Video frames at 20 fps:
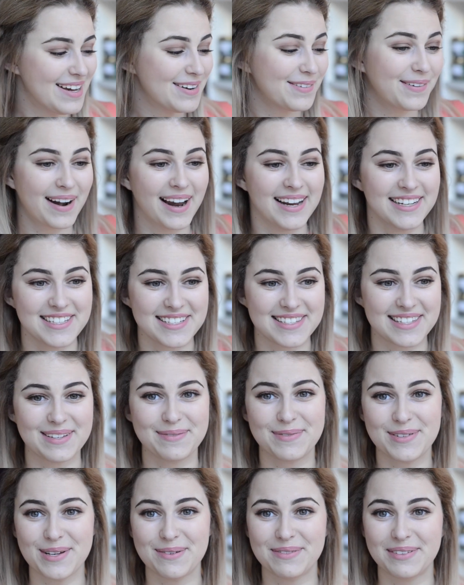Well, I just
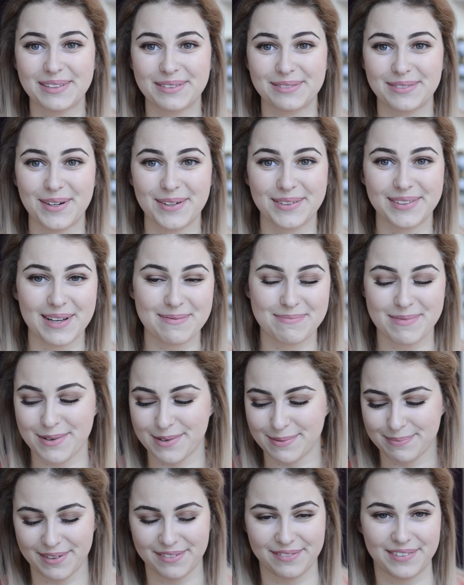keep showing the wrong number
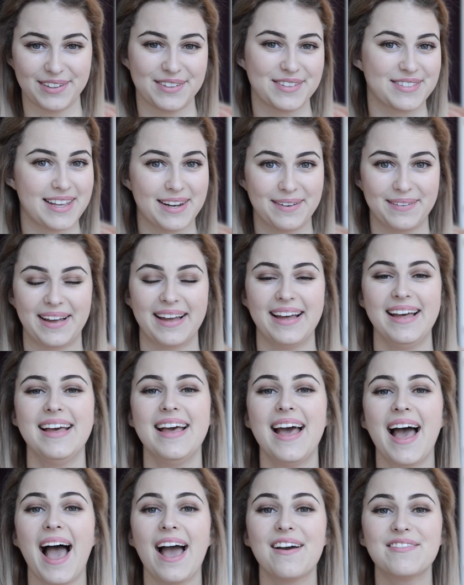with my fingers. Anyway,
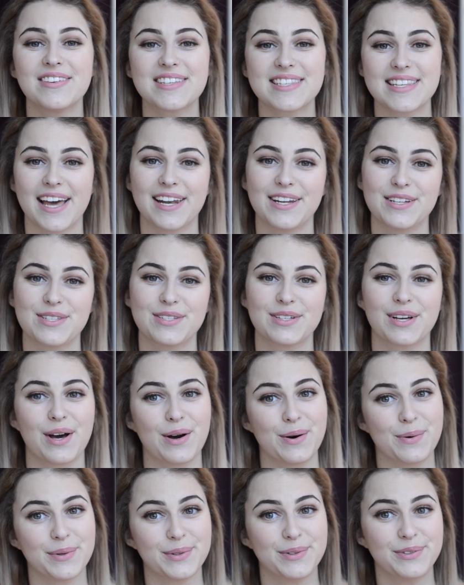I've decided to
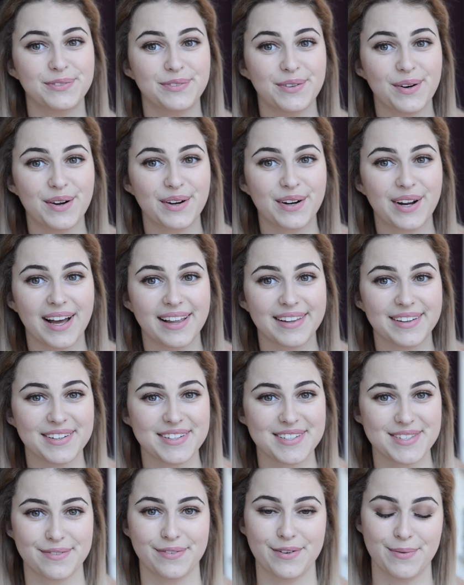go with 4
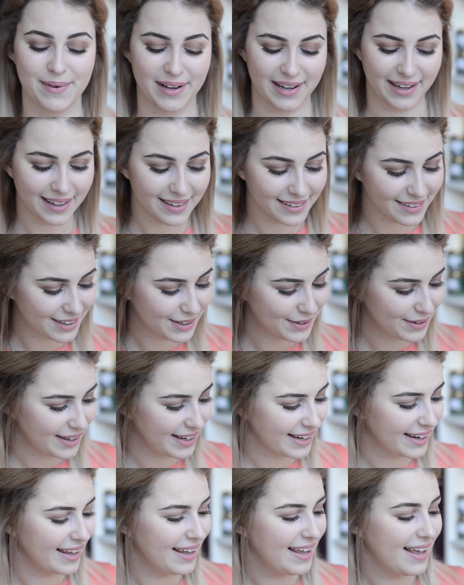colors for my color
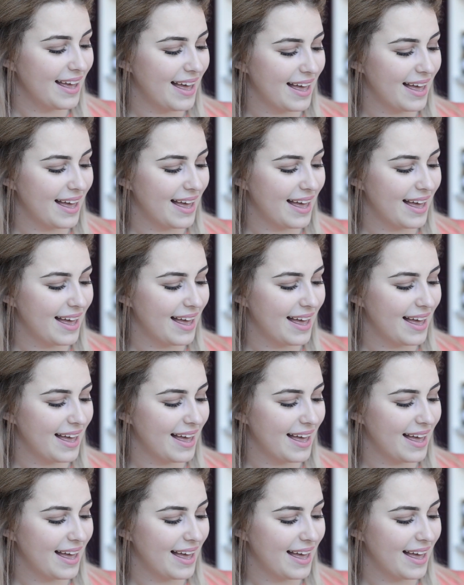coding,